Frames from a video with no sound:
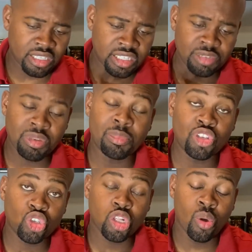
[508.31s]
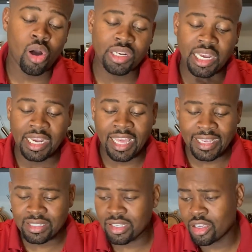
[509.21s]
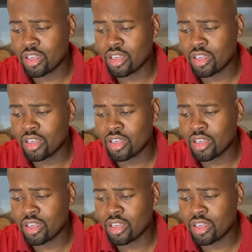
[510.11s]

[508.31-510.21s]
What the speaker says: seems a bit slower on the legs,